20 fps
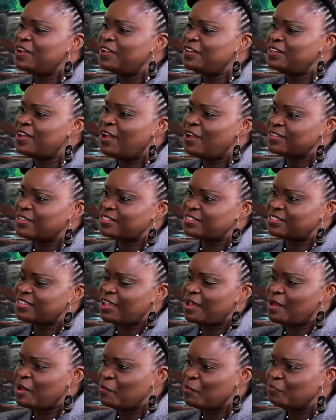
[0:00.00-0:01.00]
conducts
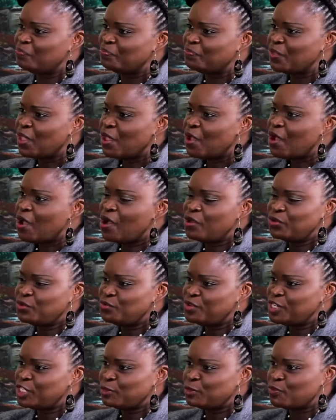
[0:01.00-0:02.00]

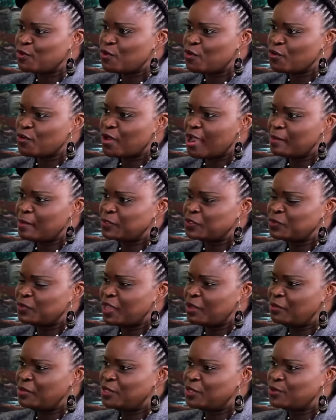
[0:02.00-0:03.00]
outreach programs
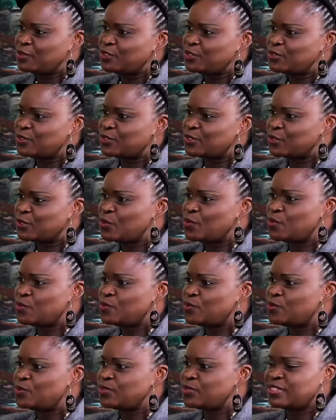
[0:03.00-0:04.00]
where we go to
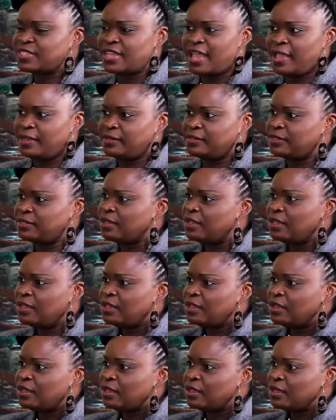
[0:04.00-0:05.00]
schools and
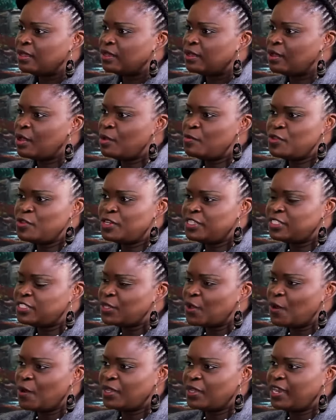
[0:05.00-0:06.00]

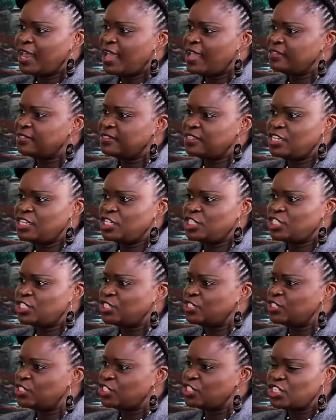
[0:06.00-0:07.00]
community
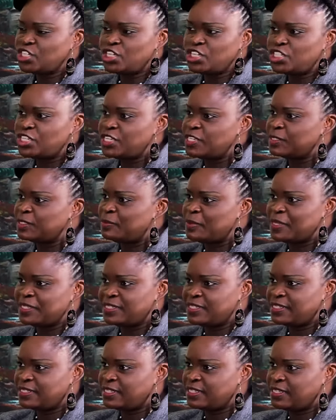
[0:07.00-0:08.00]
organizations, churches,
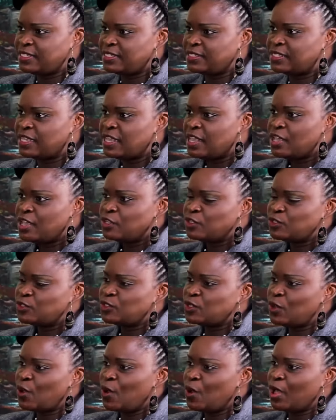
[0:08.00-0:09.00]
businesses to
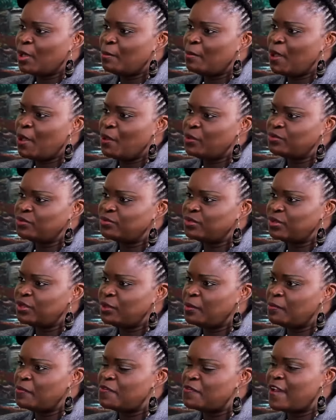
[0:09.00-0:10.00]
talk about
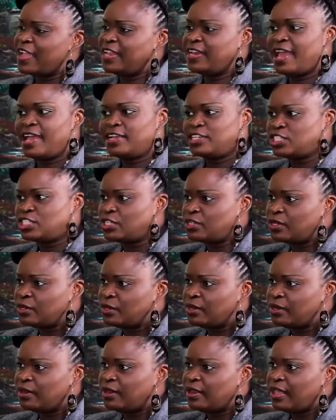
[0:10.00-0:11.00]

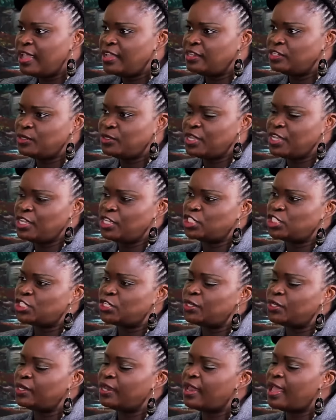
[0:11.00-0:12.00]
financial
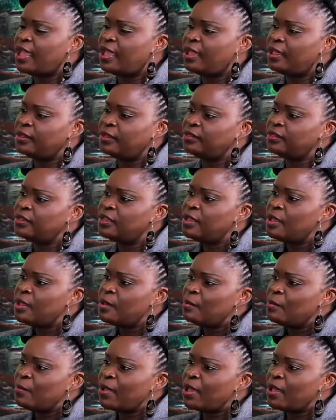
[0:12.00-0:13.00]
education and
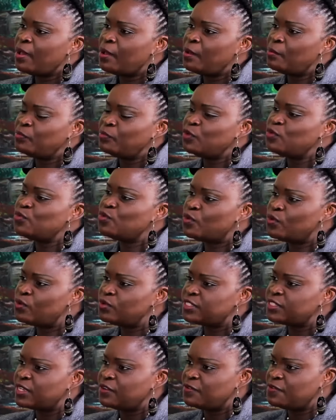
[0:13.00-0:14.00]
the
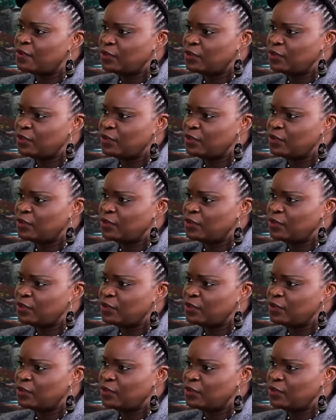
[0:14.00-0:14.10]
roles and